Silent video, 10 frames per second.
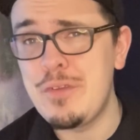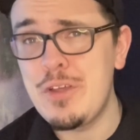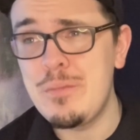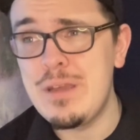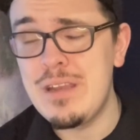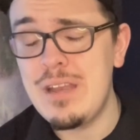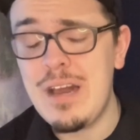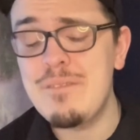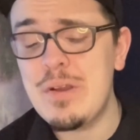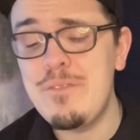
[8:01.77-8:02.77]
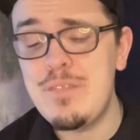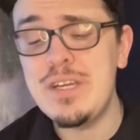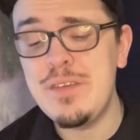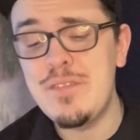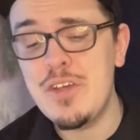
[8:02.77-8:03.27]
film, and a not very
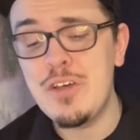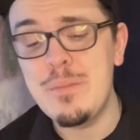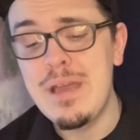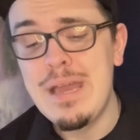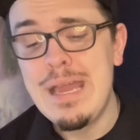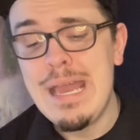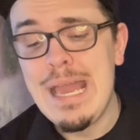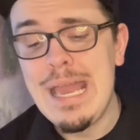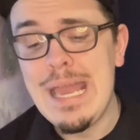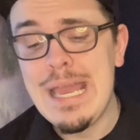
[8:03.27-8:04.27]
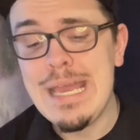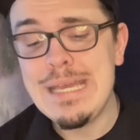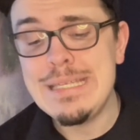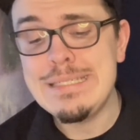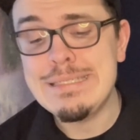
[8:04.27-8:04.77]
funny film,
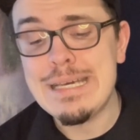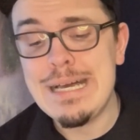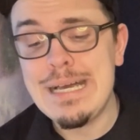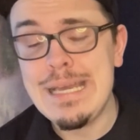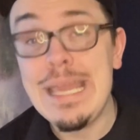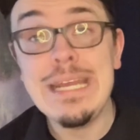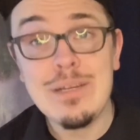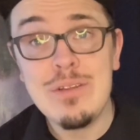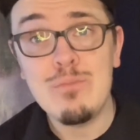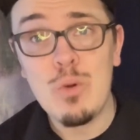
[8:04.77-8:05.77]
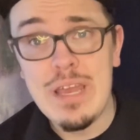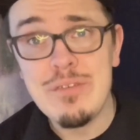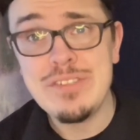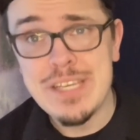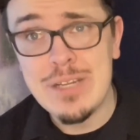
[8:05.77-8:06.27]
and I hated
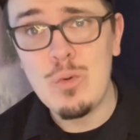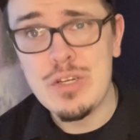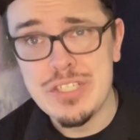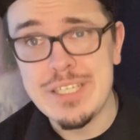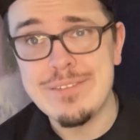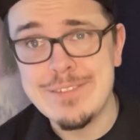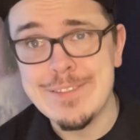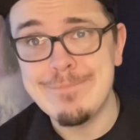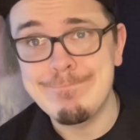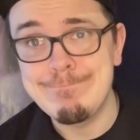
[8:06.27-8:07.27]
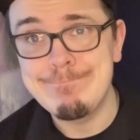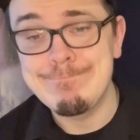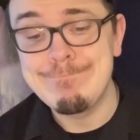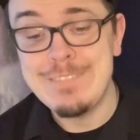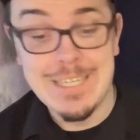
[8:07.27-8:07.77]
every second watching it, so
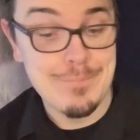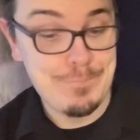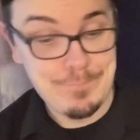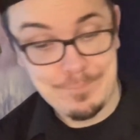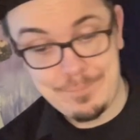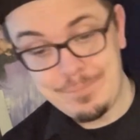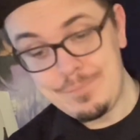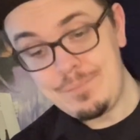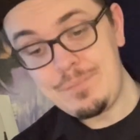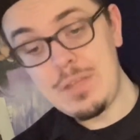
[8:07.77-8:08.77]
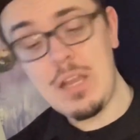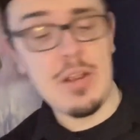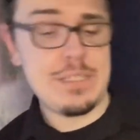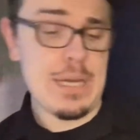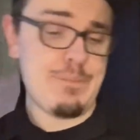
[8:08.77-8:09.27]
yeah. All
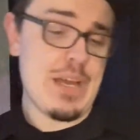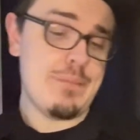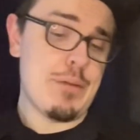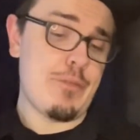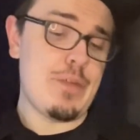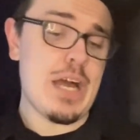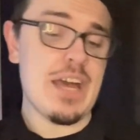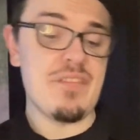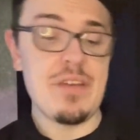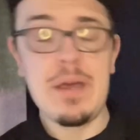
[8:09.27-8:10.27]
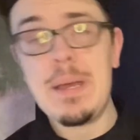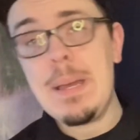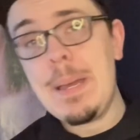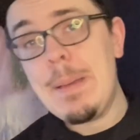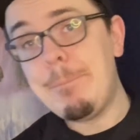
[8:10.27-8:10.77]
right, top 5, number 5.
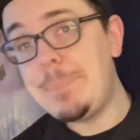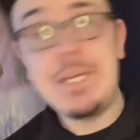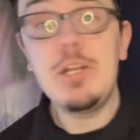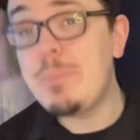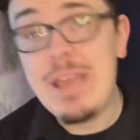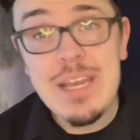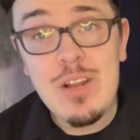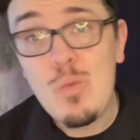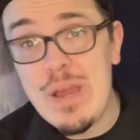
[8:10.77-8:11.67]
Peter Pan and